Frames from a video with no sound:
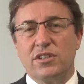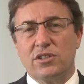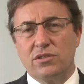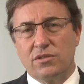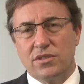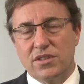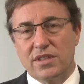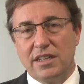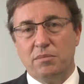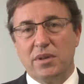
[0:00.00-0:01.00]
issues of
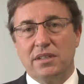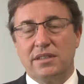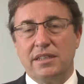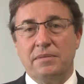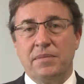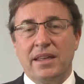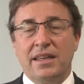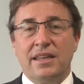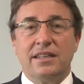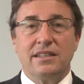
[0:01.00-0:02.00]
sustainability,
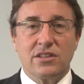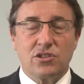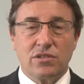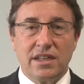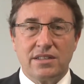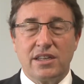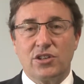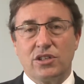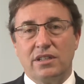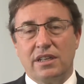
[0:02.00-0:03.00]

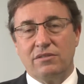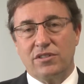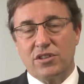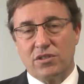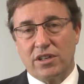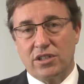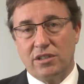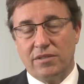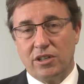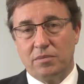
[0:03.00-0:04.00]
industrialization, infrastructure
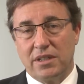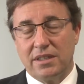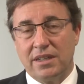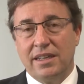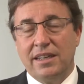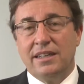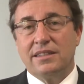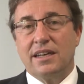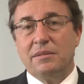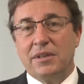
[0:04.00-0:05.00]
development,
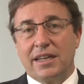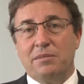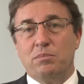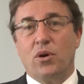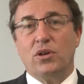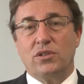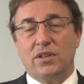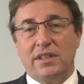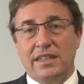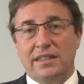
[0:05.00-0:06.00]
time and again point to
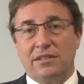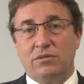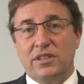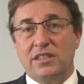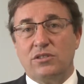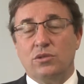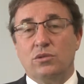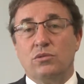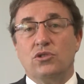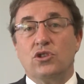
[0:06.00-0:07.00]
the need that we need
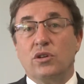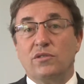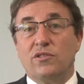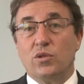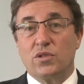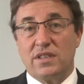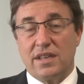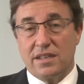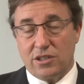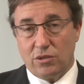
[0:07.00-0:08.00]
to join forces
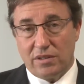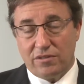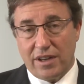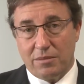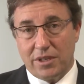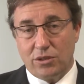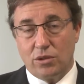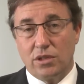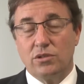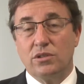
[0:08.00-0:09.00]
as a UN family in
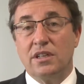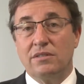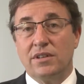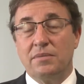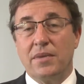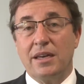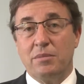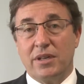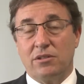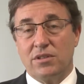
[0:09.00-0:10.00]
order to deliver a
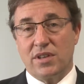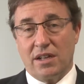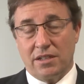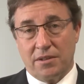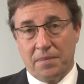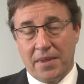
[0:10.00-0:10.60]
better result.